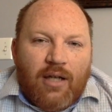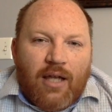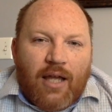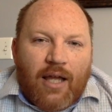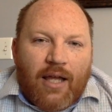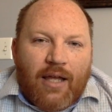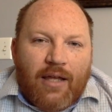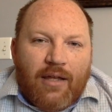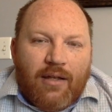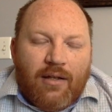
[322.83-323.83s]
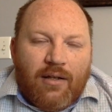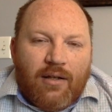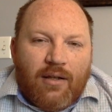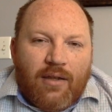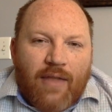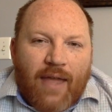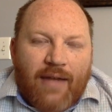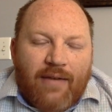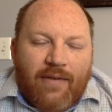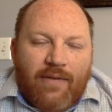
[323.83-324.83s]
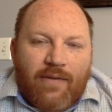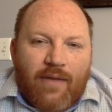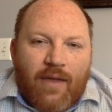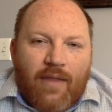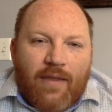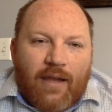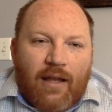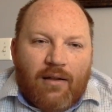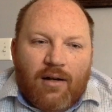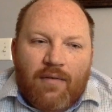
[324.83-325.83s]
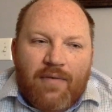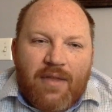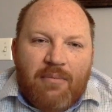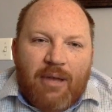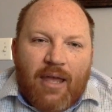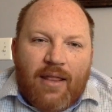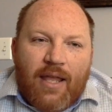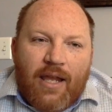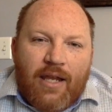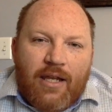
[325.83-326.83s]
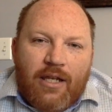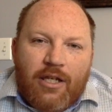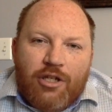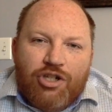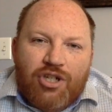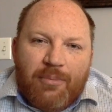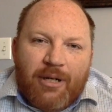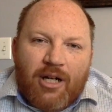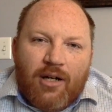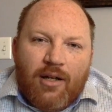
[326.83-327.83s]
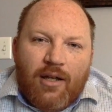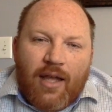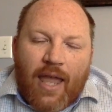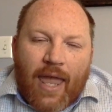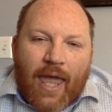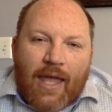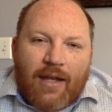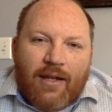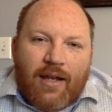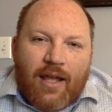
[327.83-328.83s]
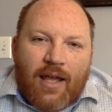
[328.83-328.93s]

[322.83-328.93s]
that is the color of them, and they shimmer. And